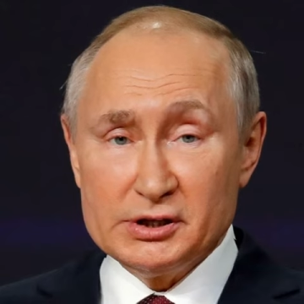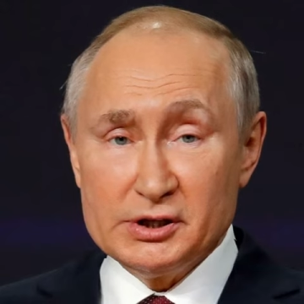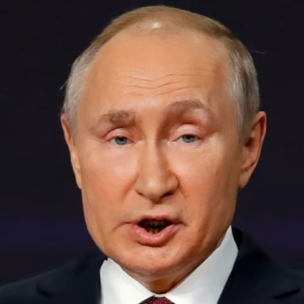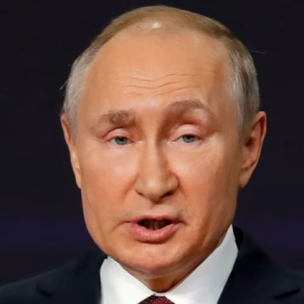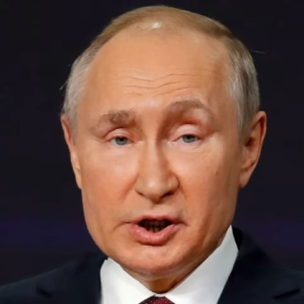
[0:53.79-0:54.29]

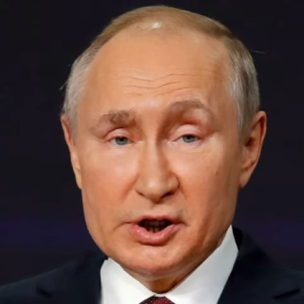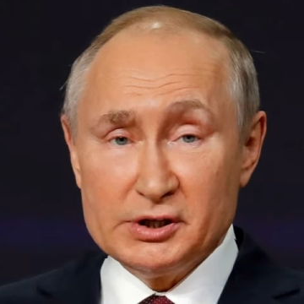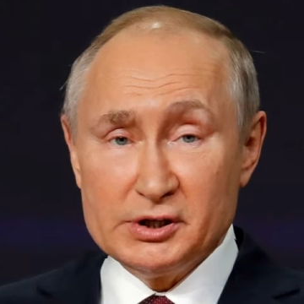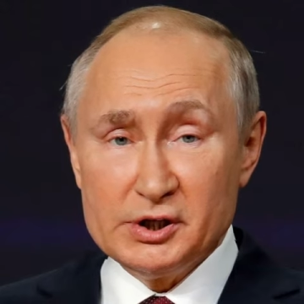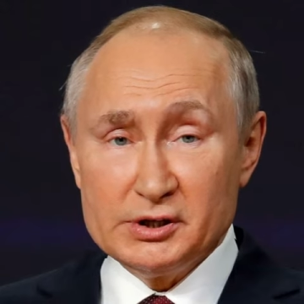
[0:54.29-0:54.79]
The
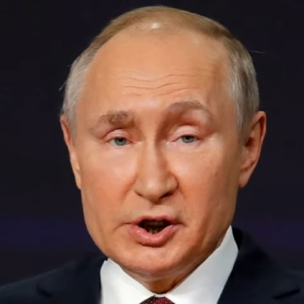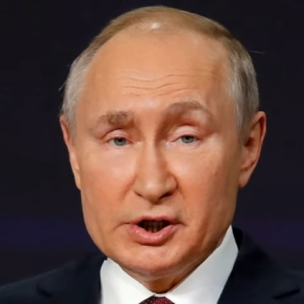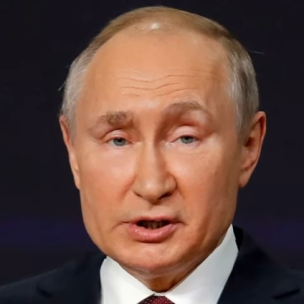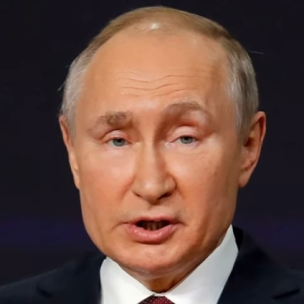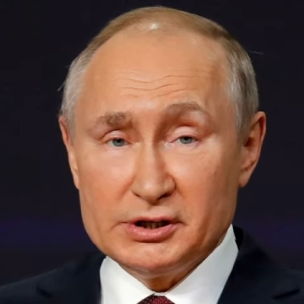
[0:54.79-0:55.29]
American
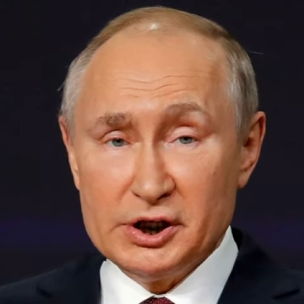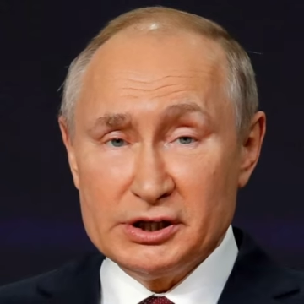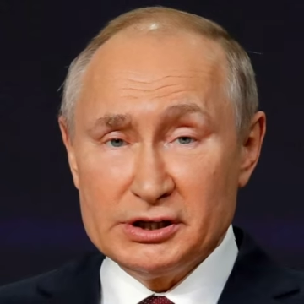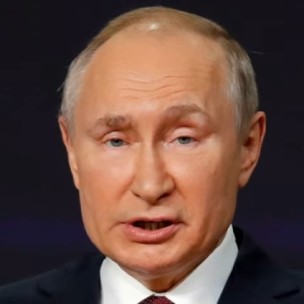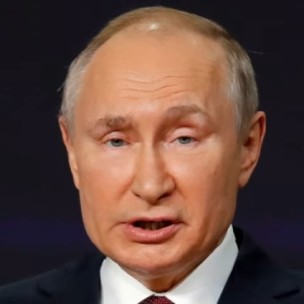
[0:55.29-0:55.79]
people
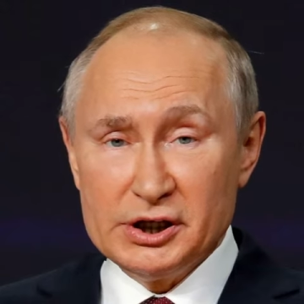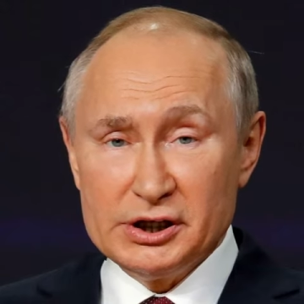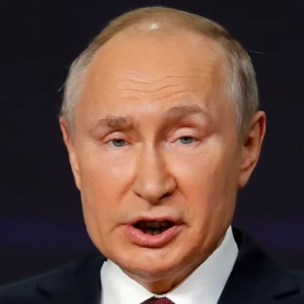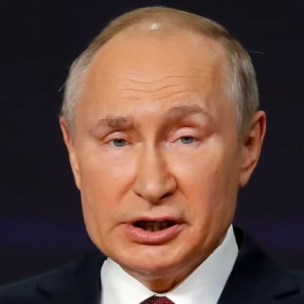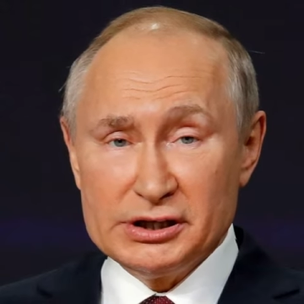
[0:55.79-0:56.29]
got what they
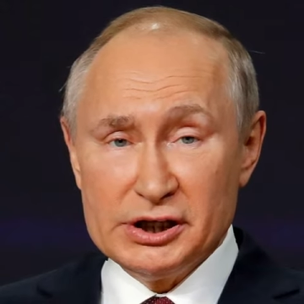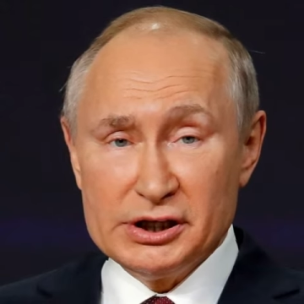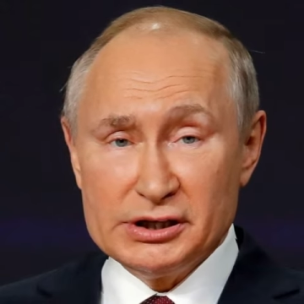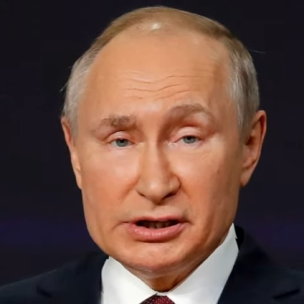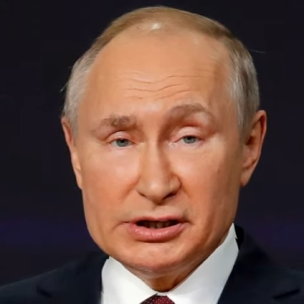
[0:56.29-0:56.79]

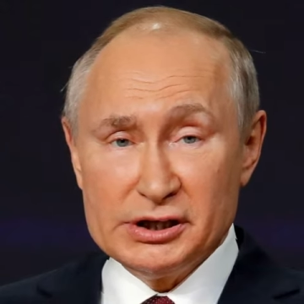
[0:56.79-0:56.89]
wanted.